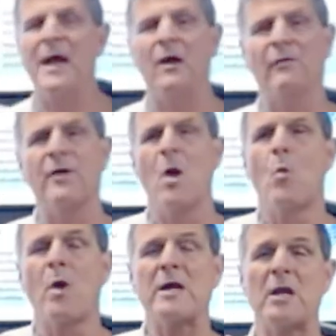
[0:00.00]
and health.
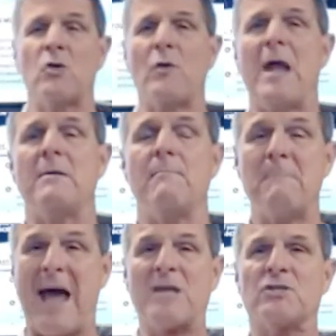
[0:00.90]
We're going to create
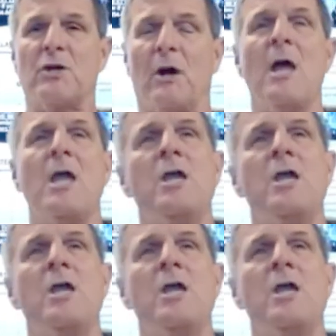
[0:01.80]
master.